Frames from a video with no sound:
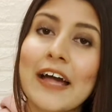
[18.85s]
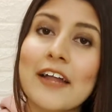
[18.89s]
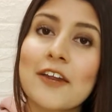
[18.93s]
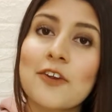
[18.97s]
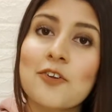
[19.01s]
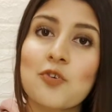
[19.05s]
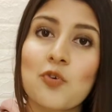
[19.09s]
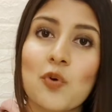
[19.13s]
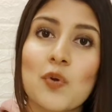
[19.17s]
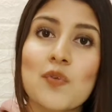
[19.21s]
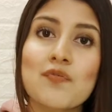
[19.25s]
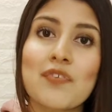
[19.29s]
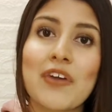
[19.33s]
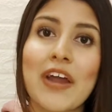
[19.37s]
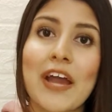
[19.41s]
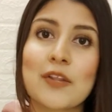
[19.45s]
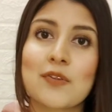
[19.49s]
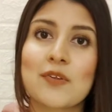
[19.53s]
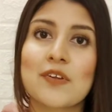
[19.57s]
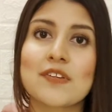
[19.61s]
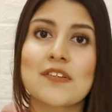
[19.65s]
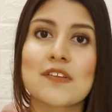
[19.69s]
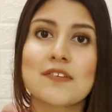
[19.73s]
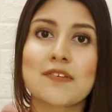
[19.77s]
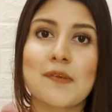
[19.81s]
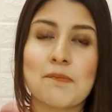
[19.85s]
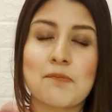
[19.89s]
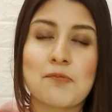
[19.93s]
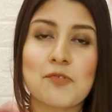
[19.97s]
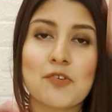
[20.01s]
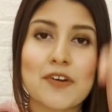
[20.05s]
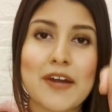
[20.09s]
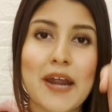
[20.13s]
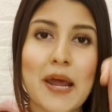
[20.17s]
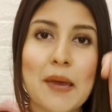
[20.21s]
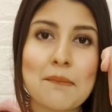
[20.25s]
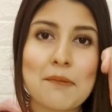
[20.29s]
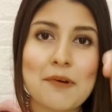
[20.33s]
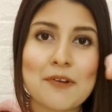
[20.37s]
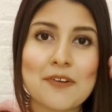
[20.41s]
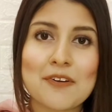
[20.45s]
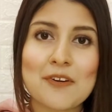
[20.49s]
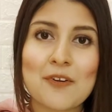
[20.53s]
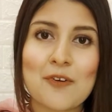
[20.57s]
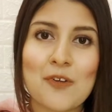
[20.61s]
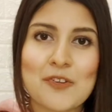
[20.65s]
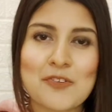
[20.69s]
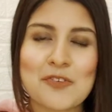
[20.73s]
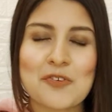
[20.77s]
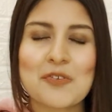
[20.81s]
and don't forget to hit the subscribe
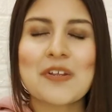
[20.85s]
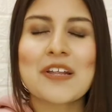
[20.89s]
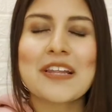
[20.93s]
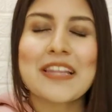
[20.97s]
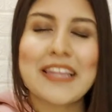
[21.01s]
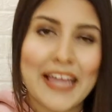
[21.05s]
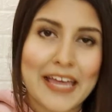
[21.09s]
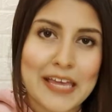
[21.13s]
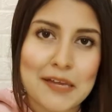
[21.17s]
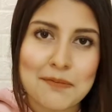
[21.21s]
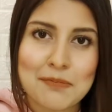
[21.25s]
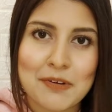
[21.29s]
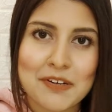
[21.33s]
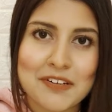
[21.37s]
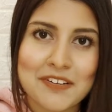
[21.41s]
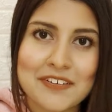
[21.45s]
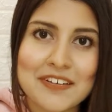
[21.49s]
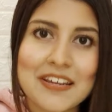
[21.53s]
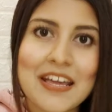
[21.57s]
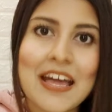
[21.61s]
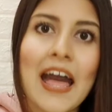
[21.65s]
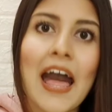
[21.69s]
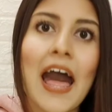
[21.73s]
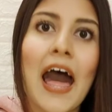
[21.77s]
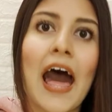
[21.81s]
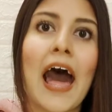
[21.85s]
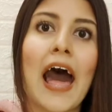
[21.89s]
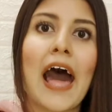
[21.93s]
button, also the like button.